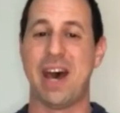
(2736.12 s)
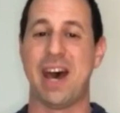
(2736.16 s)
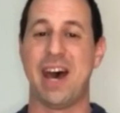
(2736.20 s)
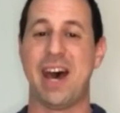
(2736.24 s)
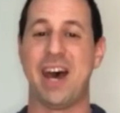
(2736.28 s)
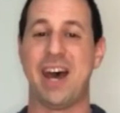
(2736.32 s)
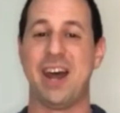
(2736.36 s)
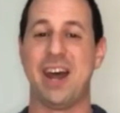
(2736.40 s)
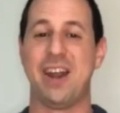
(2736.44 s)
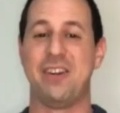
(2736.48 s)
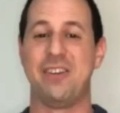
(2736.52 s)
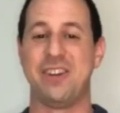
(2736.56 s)

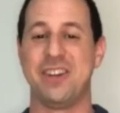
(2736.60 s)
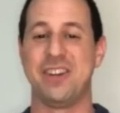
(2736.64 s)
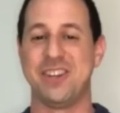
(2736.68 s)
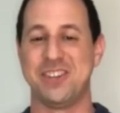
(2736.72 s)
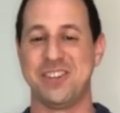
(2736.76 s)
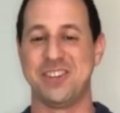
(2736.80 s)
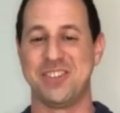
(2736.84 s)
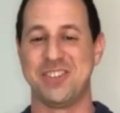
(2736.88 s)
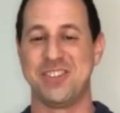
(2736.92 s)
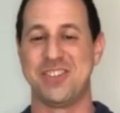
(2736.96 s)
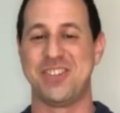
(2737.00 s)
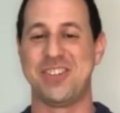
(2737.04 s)

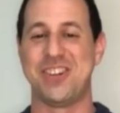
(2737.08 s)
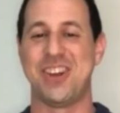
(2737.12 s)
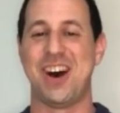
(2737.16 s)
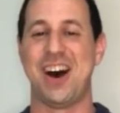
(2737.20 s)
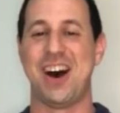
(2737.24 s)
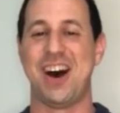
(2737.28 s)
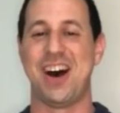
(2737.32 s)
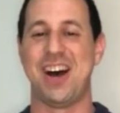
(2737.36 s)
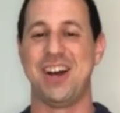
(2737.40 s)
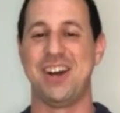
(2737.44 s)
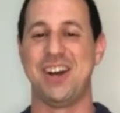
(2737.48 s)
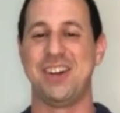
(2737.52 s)
parent,
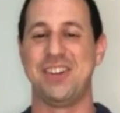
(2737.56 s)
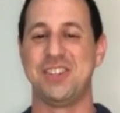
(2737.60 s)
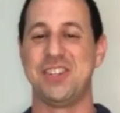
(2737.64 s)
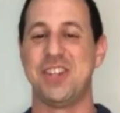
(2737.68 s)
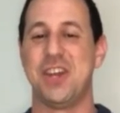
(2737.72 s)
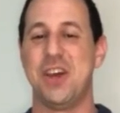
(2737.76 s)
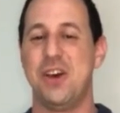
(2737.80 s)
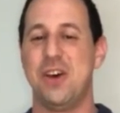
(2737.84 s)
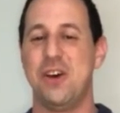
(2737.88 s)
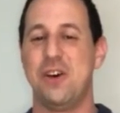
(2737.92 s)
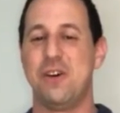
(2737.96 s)
child,